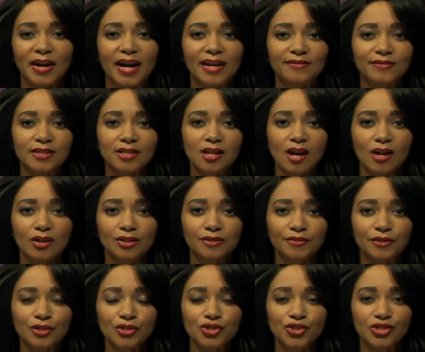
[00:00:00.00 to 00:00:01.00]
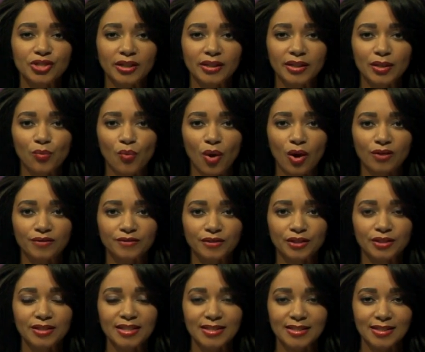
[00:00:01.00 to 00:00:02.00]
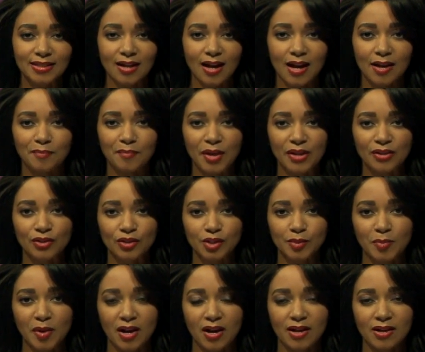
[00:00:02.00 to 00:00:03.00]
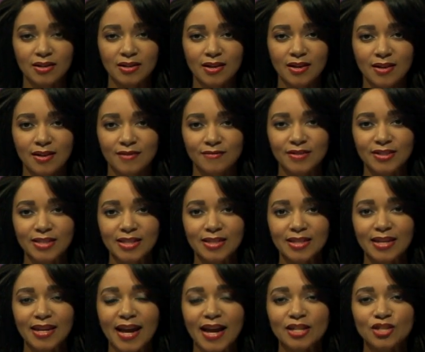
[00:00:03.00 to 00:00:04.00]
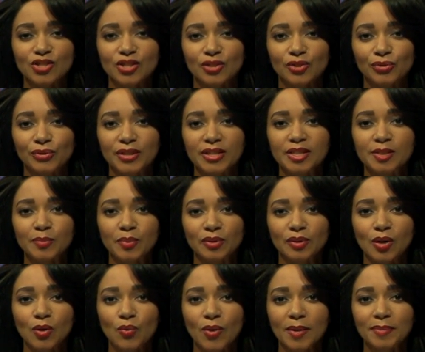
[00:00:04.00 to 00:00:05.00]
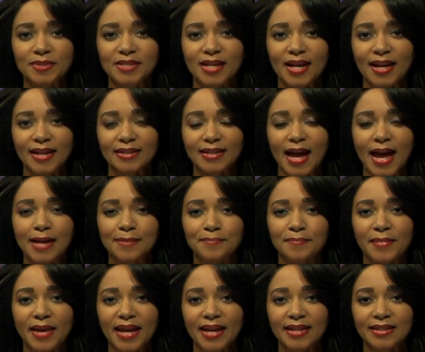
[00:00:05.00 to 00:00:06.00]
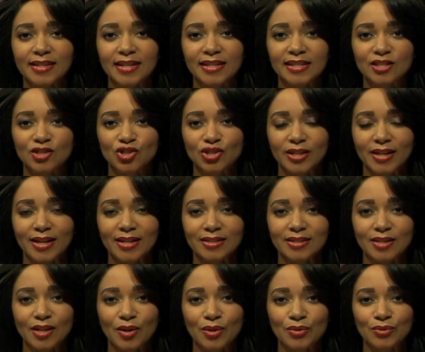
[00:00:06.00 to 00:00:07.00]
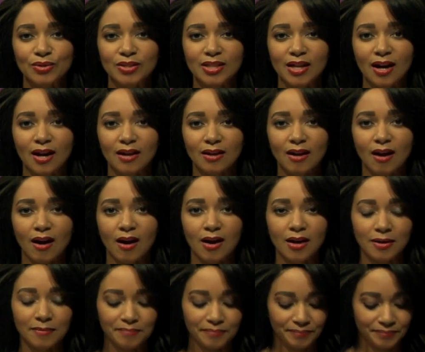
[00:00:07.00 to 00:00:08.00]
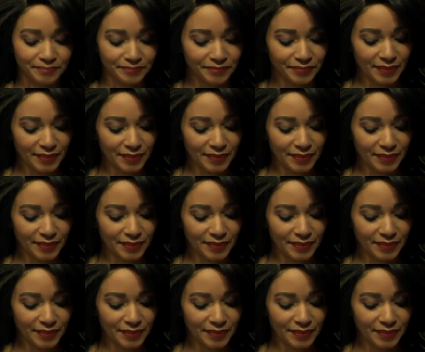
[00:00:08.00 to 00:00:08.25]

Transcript: by photographers Jerry Walford and Scott Mothersbaugh, visit the Action Greensboro website at madeingso.com.